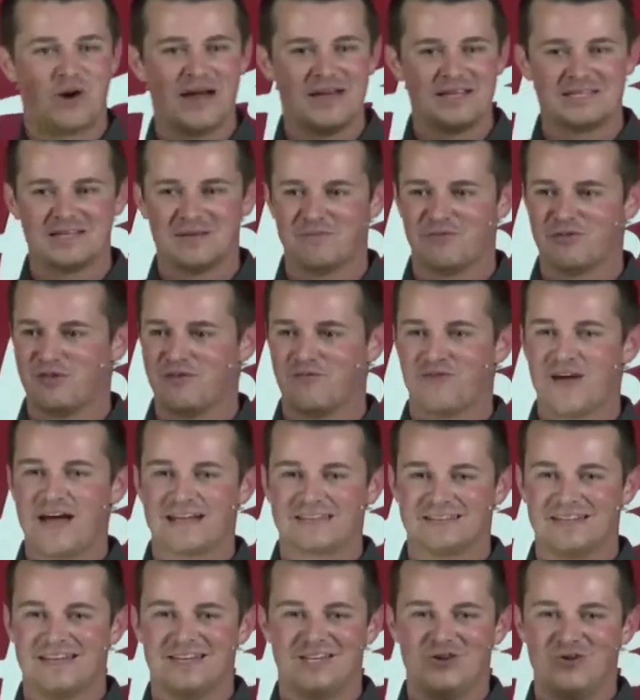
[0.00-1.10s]
to praise him for the
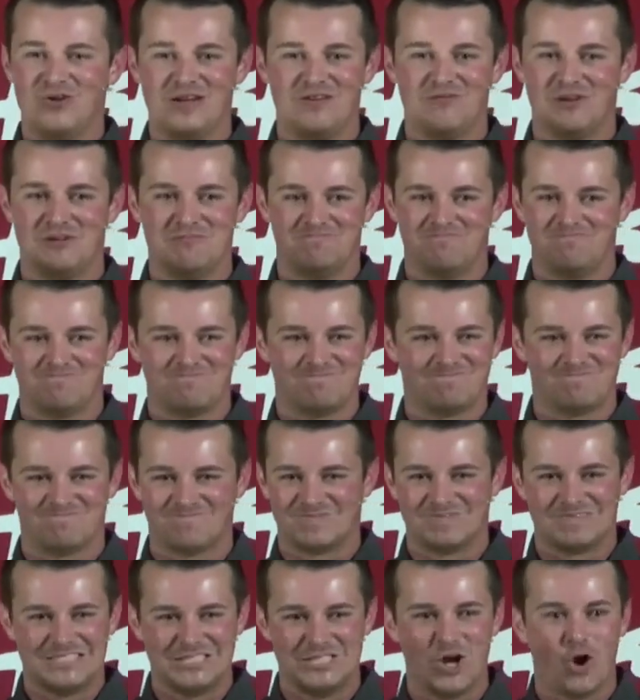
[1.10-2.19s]
fact that you even
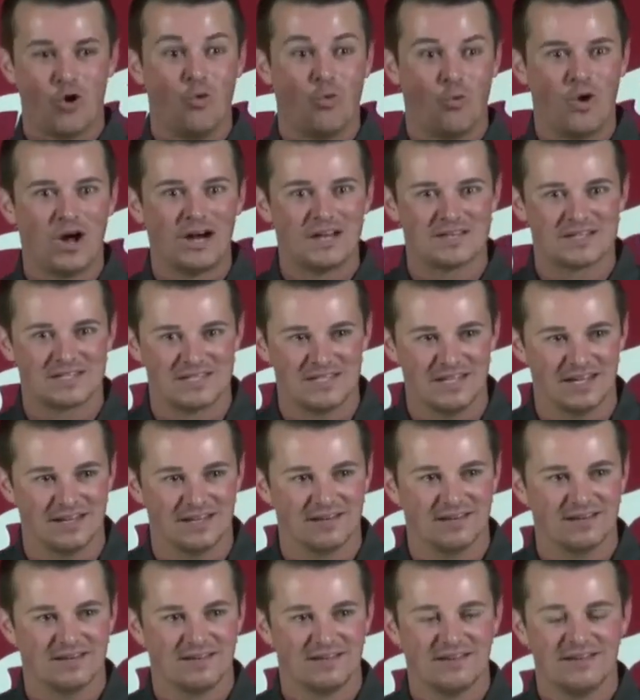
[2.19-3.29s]
don't want to
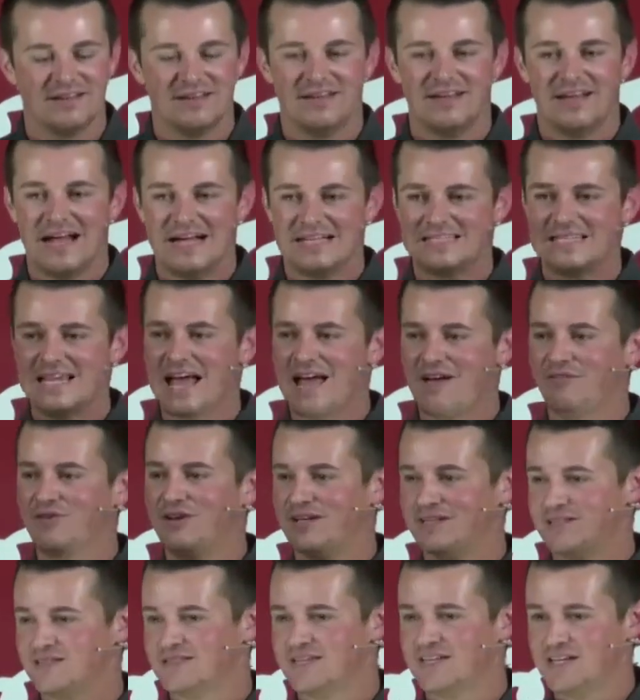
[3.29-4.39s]
sin. That's
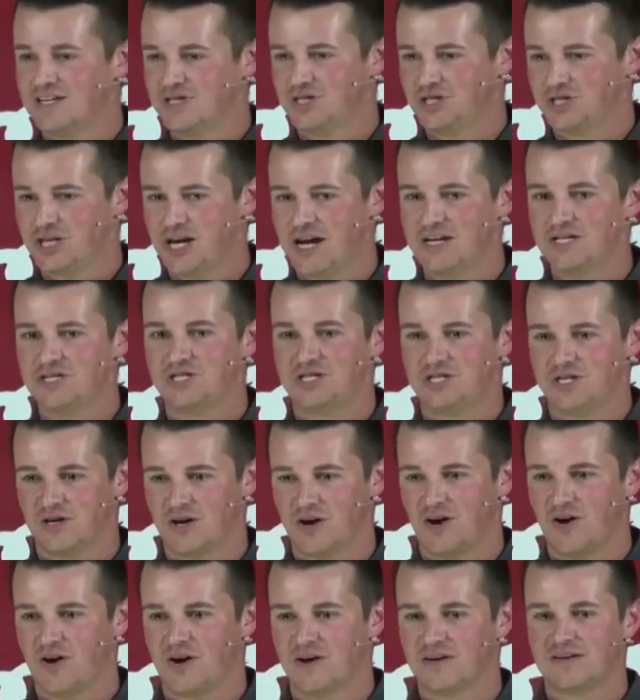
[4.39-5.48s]
evidence that he's changed
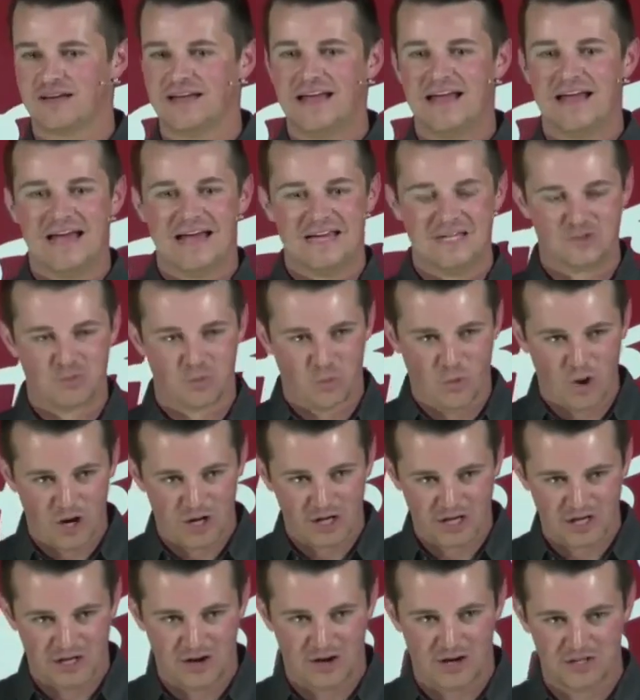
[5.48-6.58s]
your heart. He's
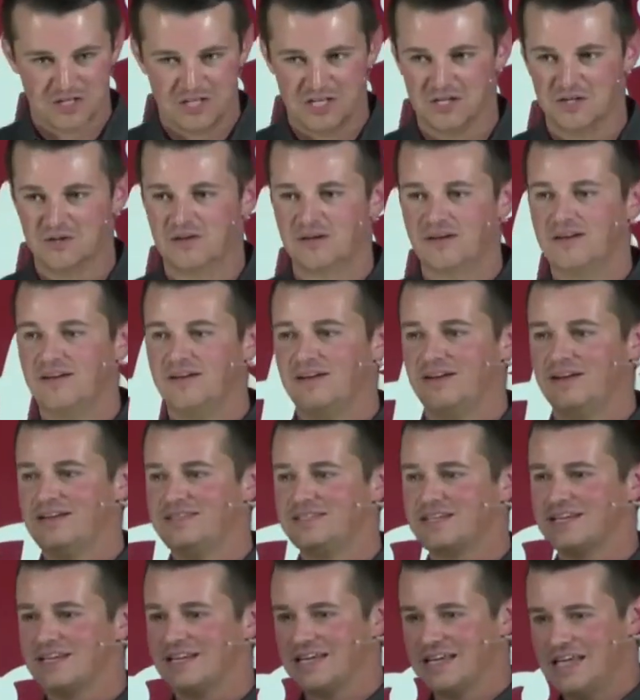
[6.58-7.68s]
working on you,
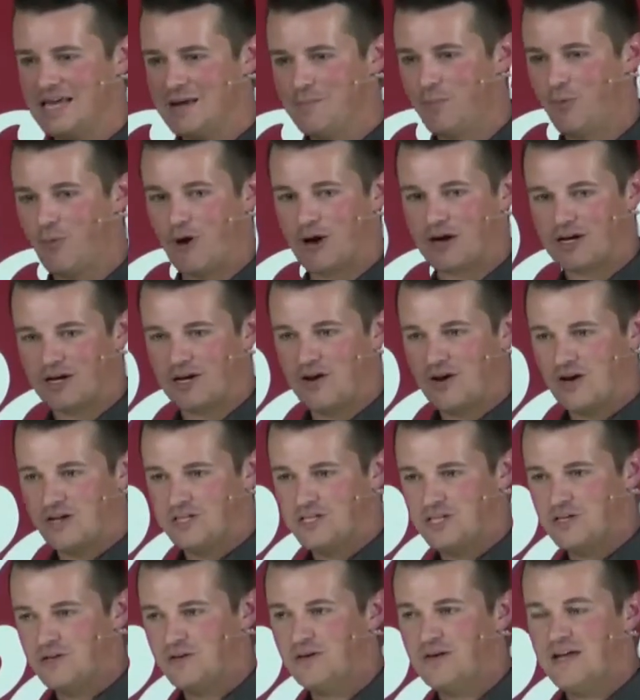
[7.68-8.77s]
and he's going to keep working
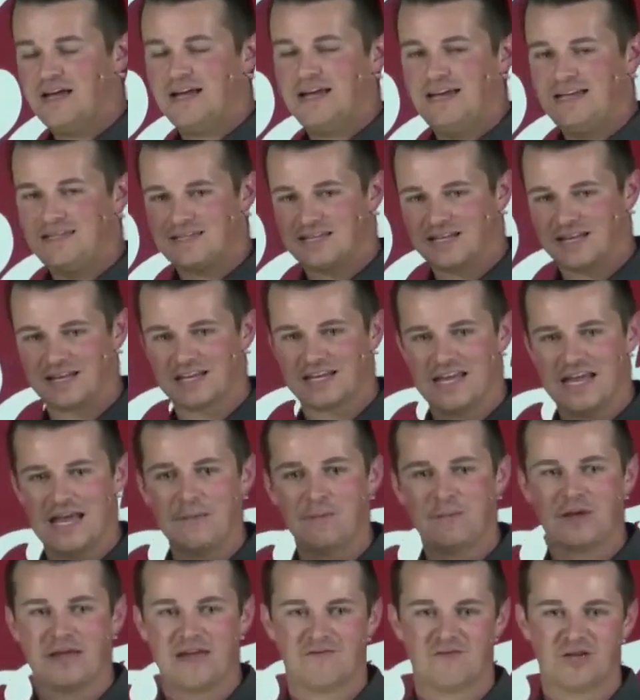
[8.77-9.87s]
on you. He's going to
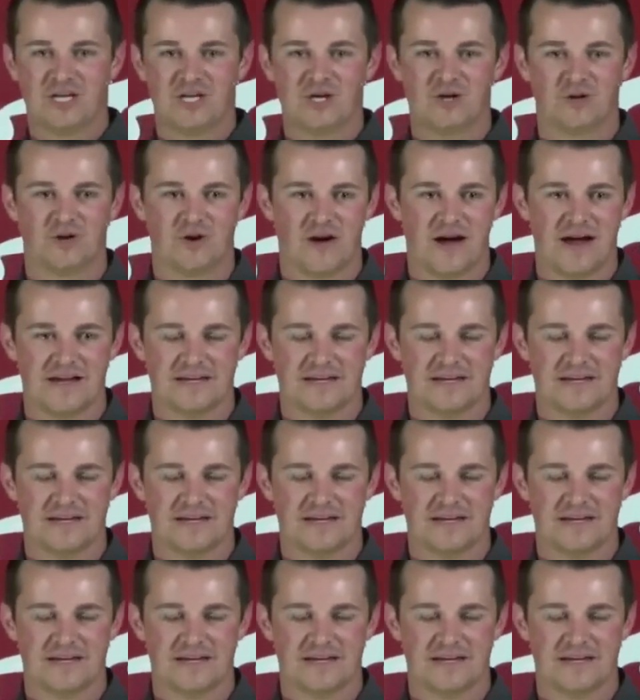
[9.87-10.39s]
keep giving you